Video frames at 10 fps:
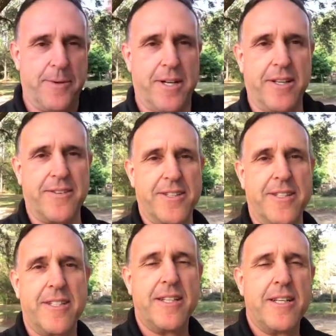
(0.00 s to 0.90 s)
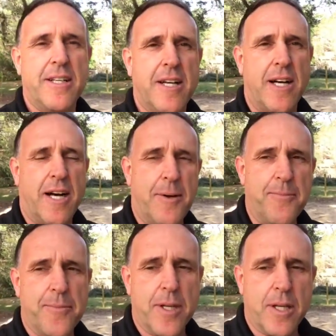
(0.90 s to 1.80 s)
middle of
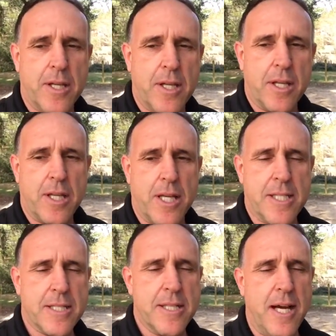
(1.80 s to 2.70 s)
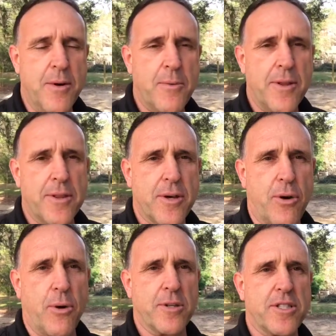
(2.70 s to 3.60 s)
it. It's not whether the
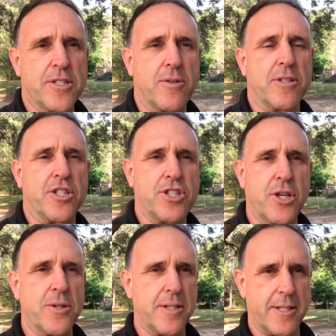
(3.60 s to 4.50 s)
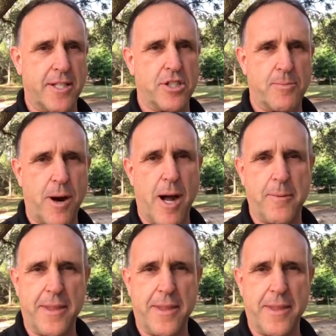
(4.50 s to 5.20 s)
horse is going to show you that there's a problem.